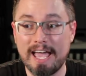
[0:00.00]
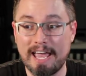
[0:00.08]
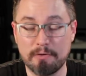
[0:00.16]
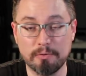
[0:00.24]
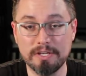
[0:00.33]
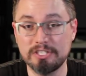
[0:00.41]

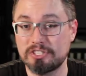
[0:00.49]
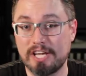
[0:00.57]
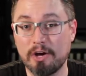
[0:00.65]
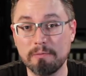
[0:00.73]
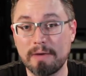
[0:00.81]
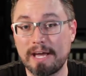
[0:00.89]
It really just
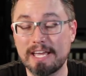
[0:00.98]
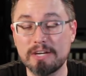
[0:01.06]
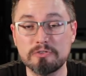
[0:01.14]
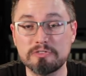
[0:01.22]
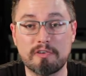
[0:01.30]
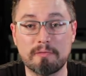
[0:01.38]
held my
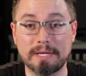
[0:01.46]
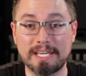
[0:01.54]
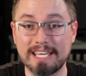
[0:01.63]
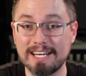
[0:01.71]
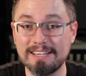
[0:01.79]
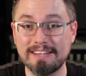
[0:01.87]
interest from
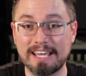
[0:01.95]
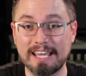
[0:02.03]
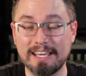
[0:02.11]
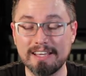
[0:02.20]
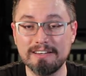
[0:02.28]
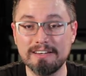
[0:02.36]
beginning to
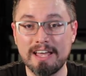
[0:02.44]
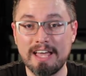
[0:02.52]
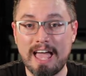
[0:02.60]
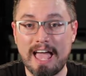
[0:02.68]
end,